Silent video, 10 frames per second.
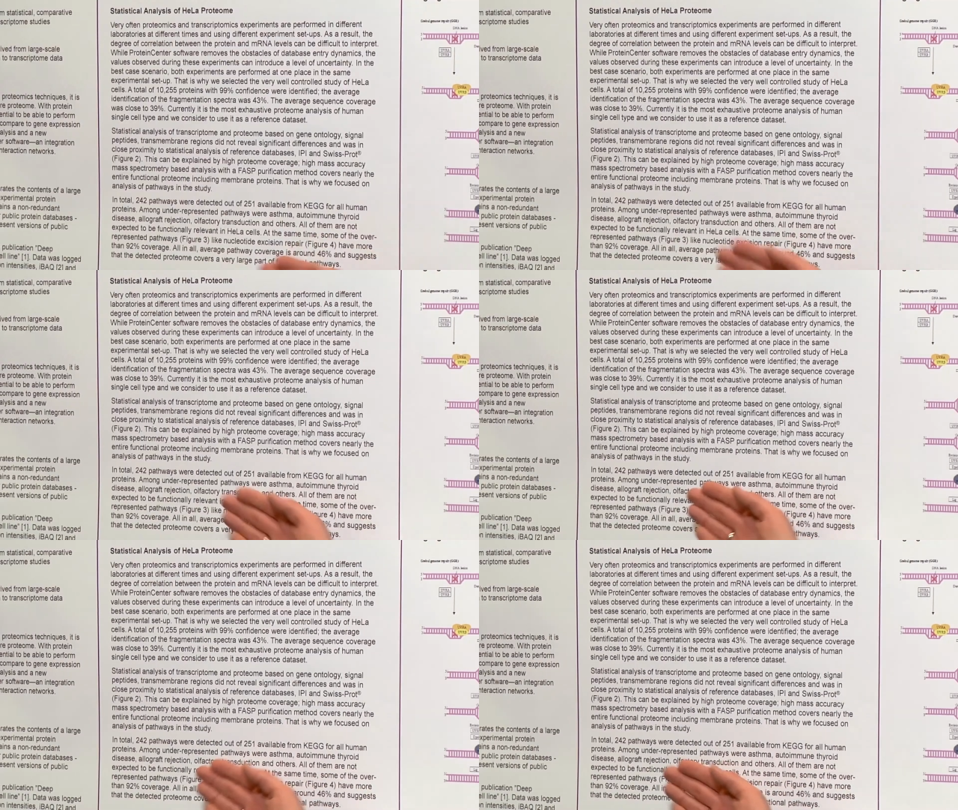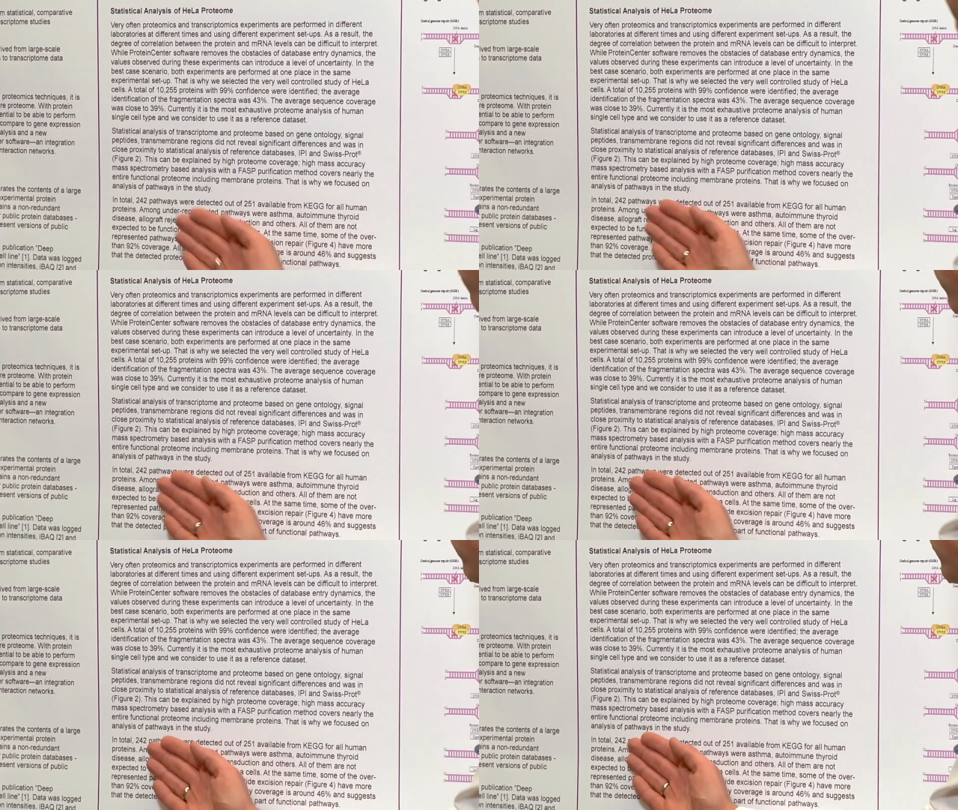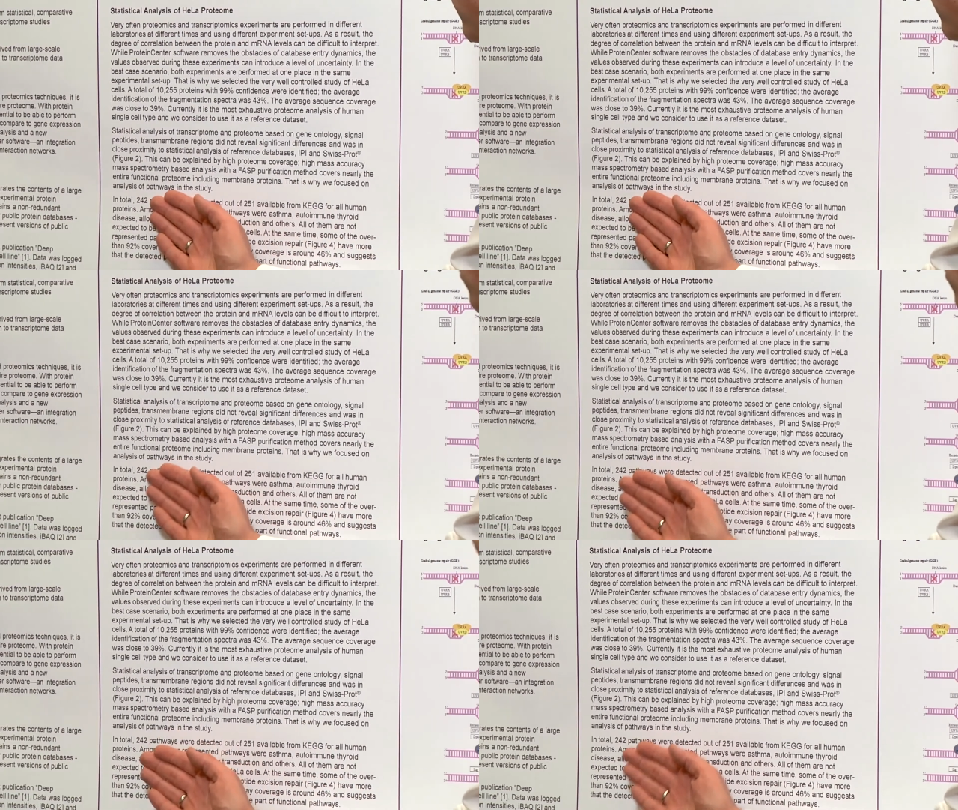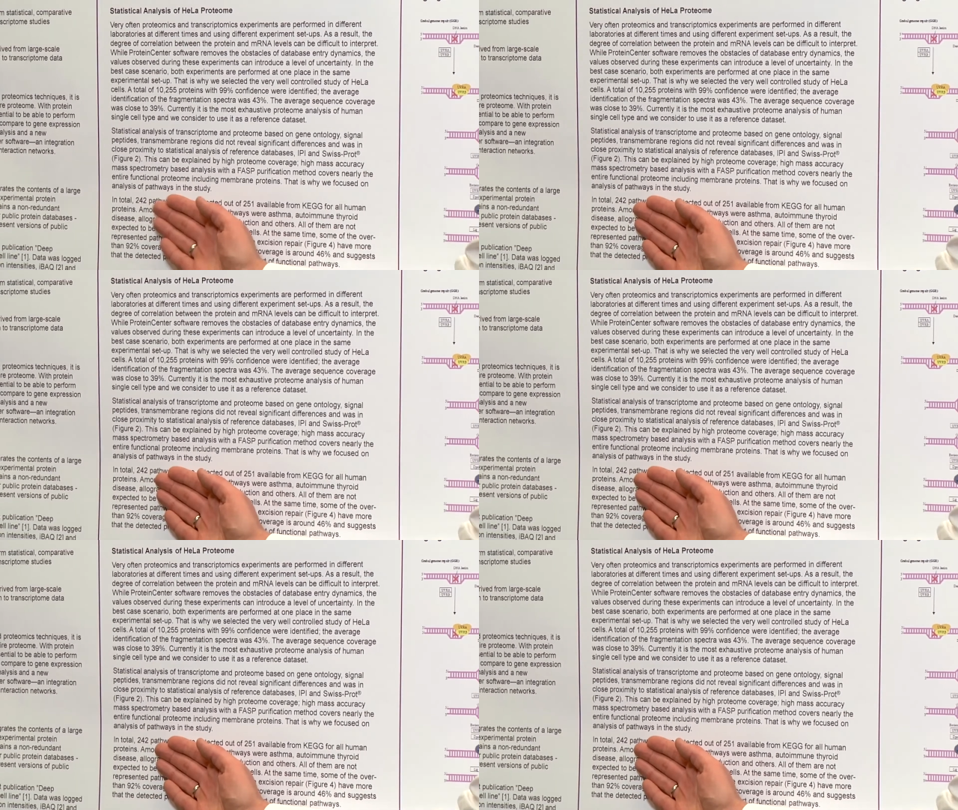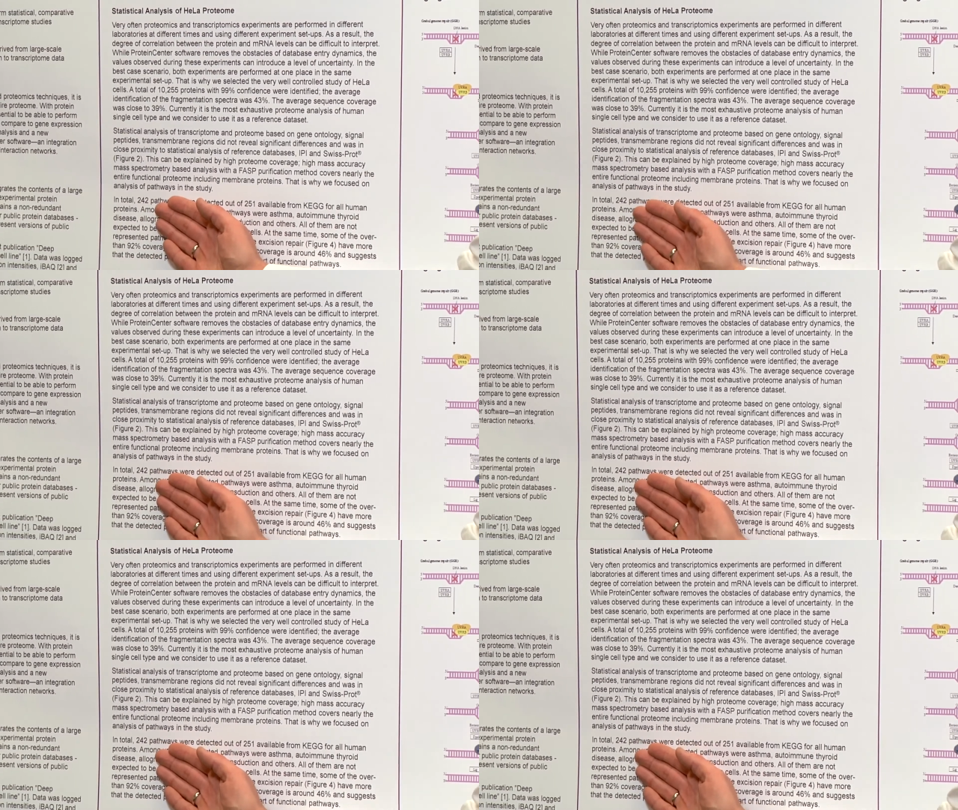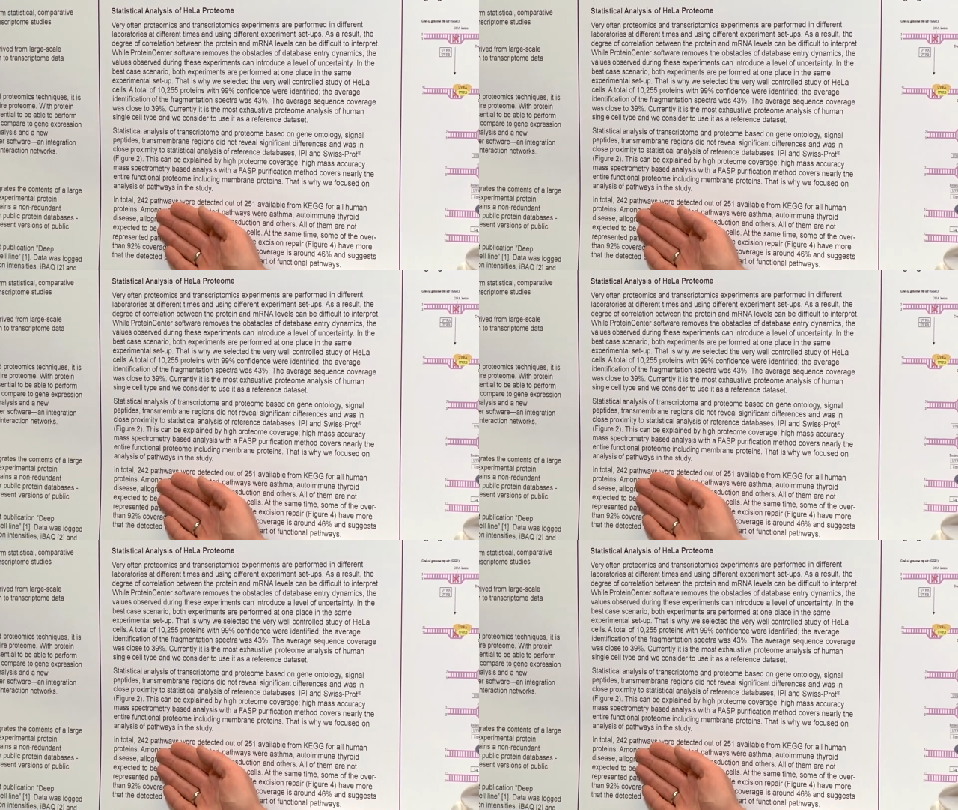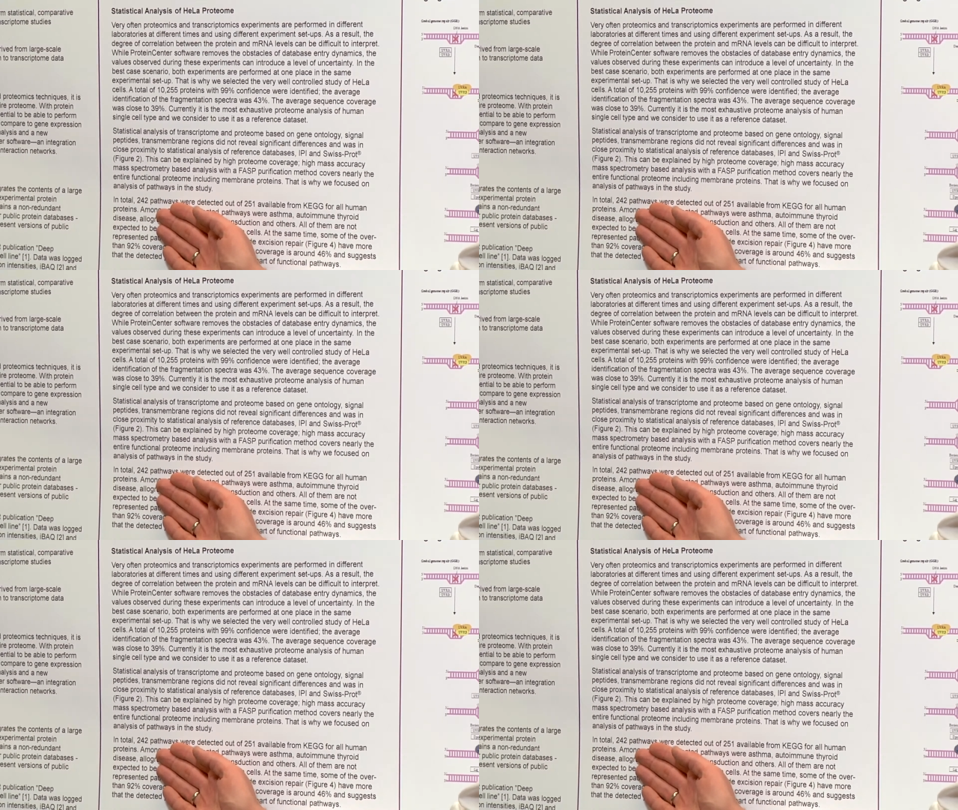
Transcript: No face is visible, so there are no lips to read.